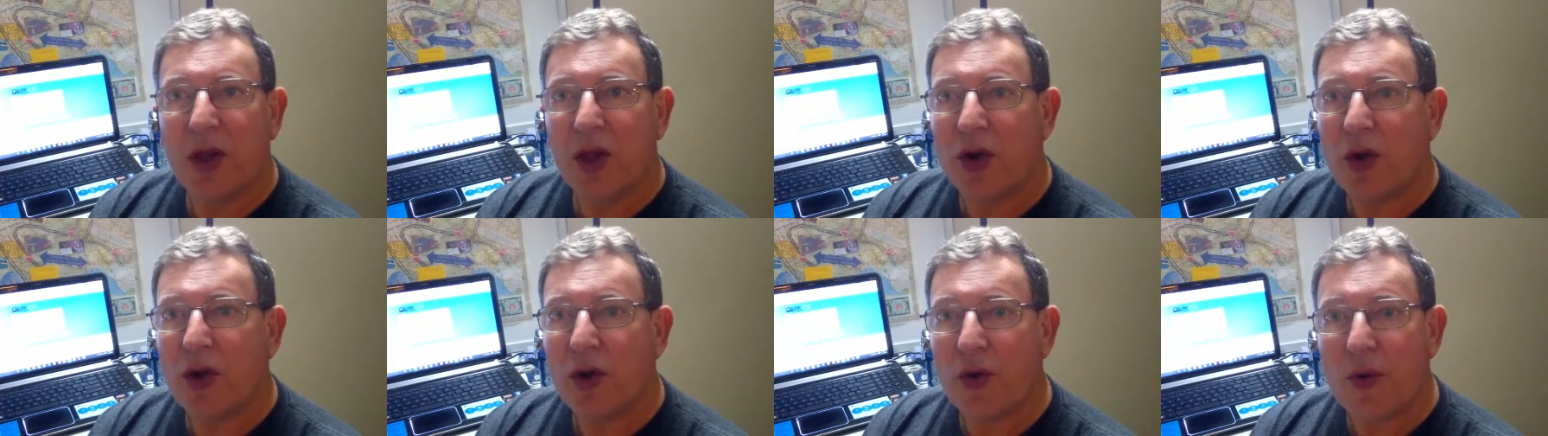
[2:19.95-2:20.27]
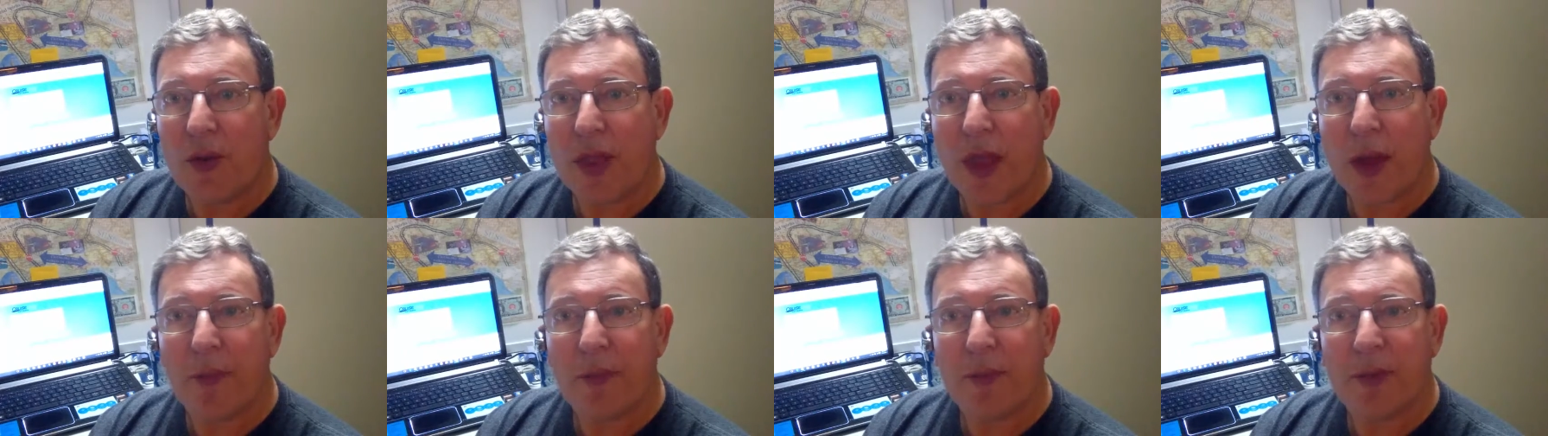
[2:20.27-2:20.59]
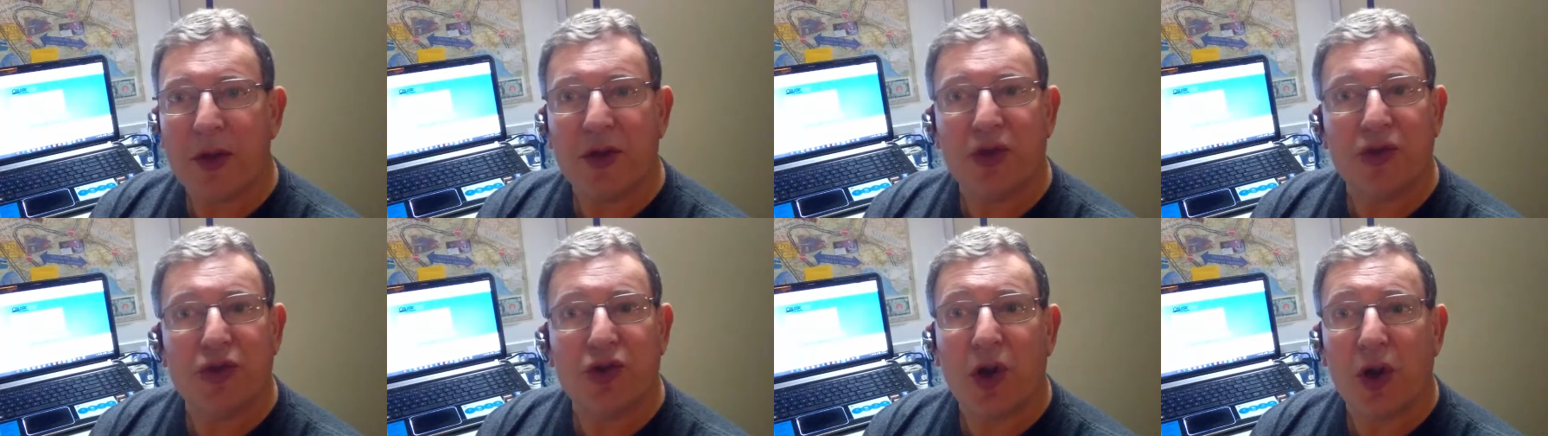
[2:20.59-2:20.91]
You know, that
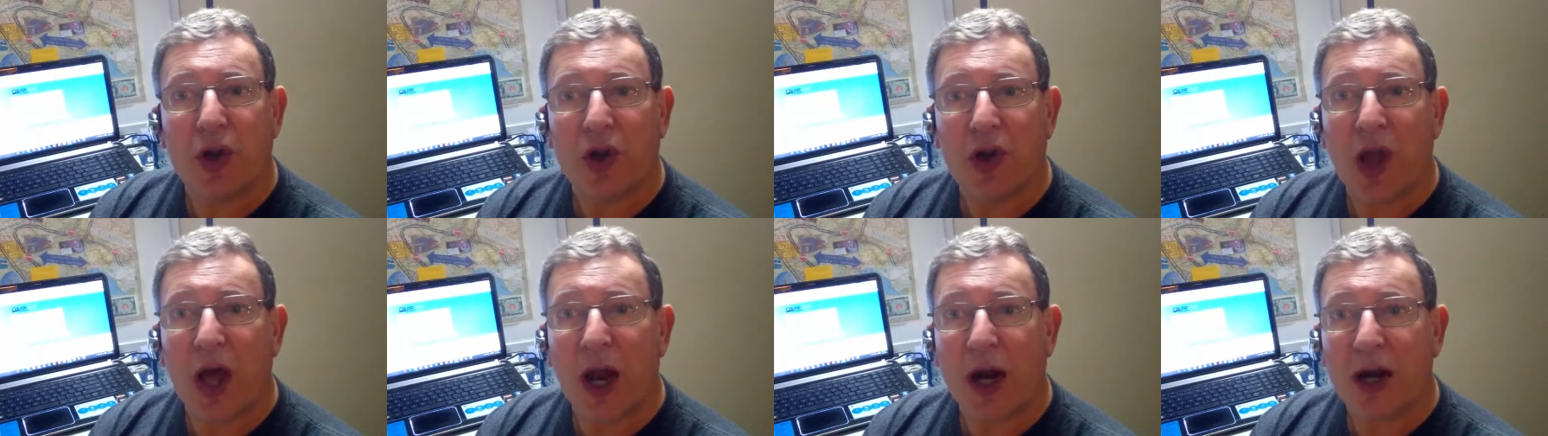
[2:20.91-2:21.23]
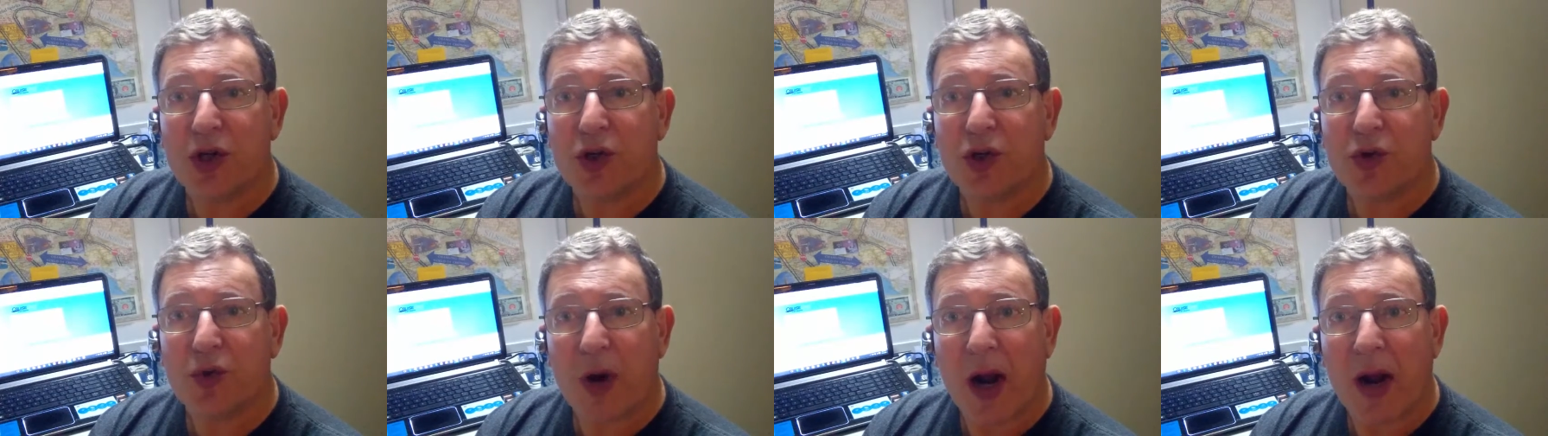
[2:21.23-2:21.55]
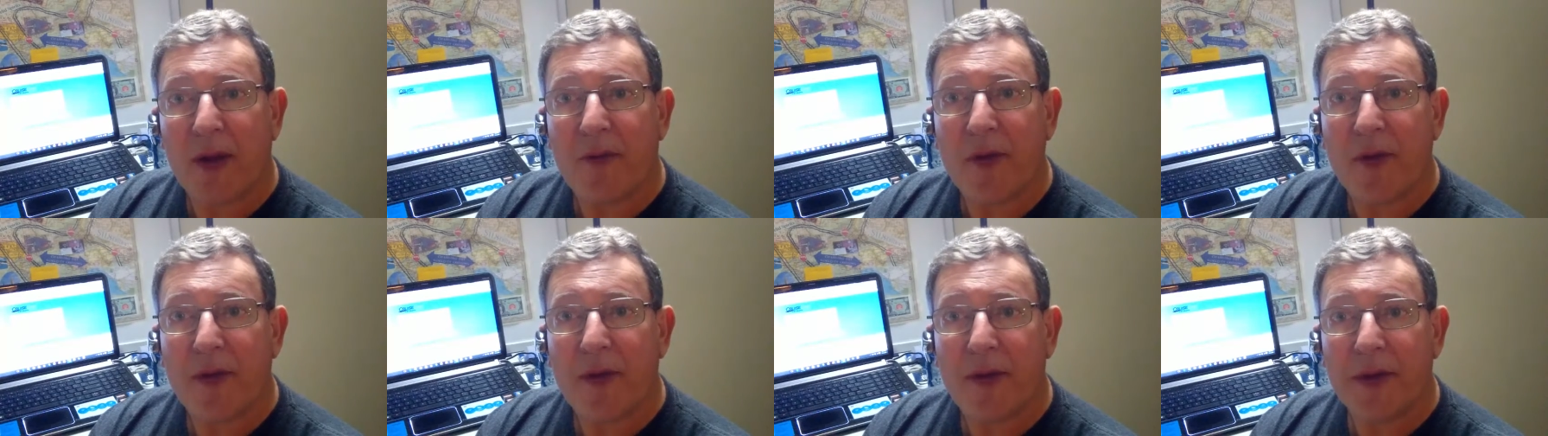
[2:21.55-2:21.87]
means a lot of
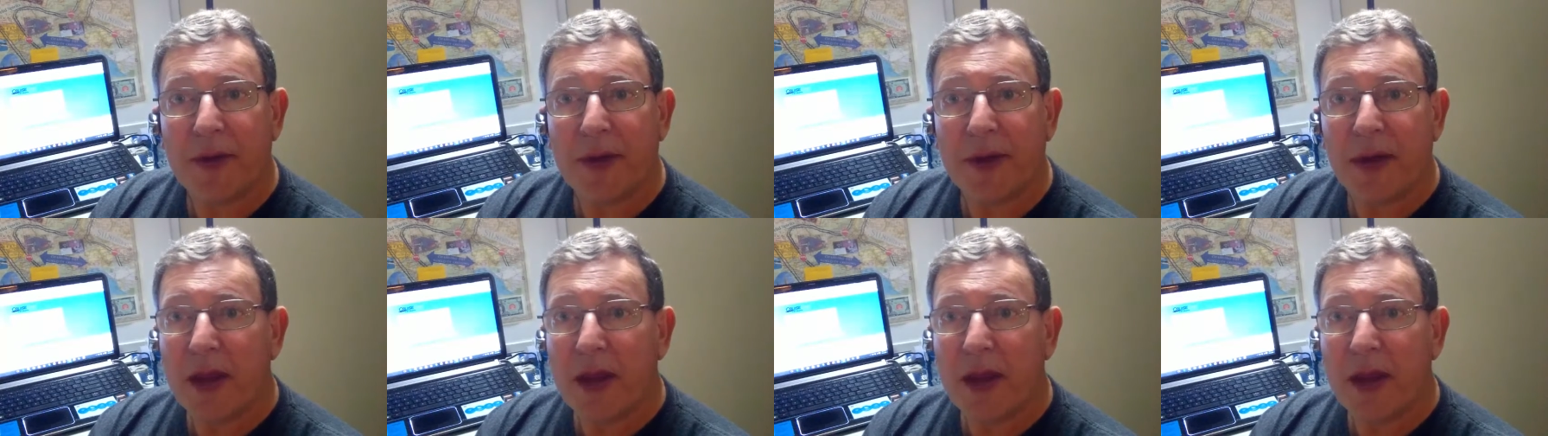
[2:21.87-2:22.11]
travel.